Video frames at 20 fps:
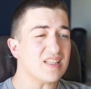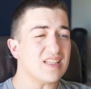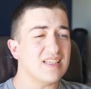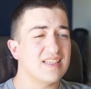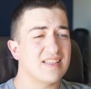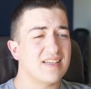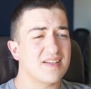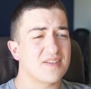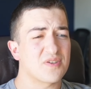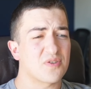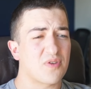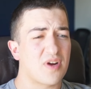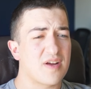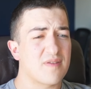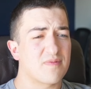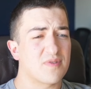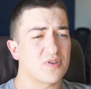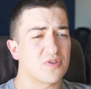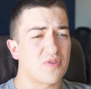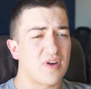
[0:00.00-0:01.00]
And then it's
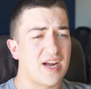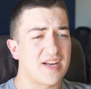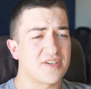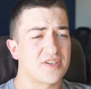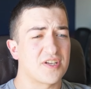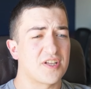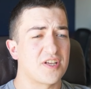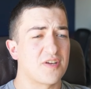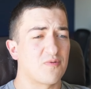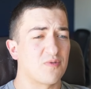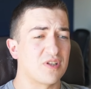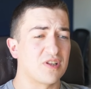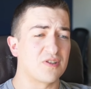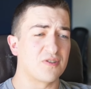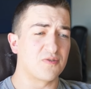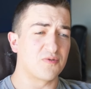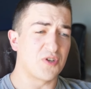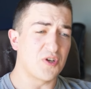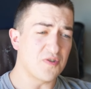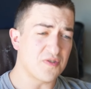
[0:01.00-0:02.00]
great for gradually
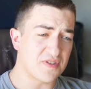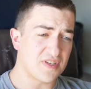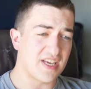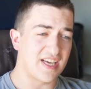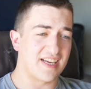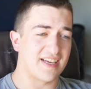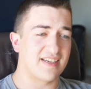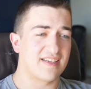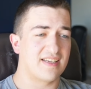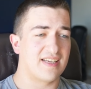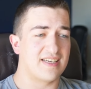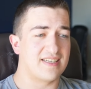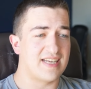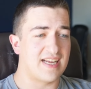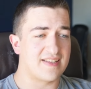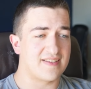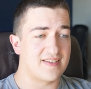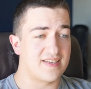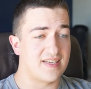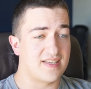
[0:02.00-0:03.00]
reducing
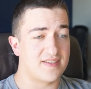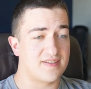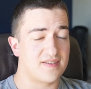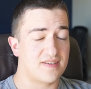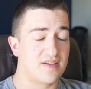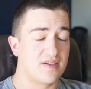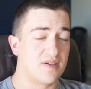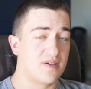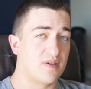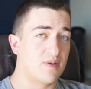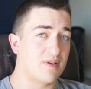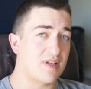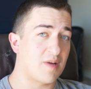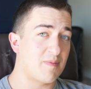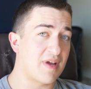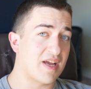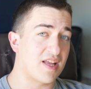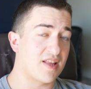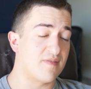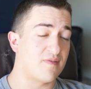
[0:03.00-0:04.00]
intensities without
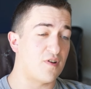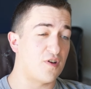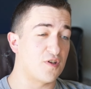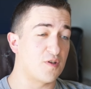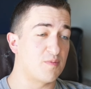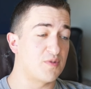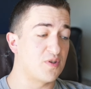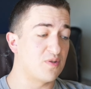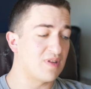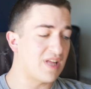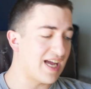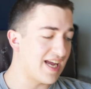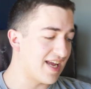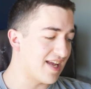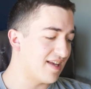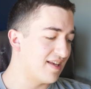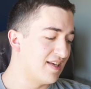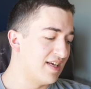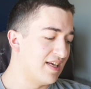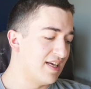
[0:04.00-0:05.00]
making the volume too light.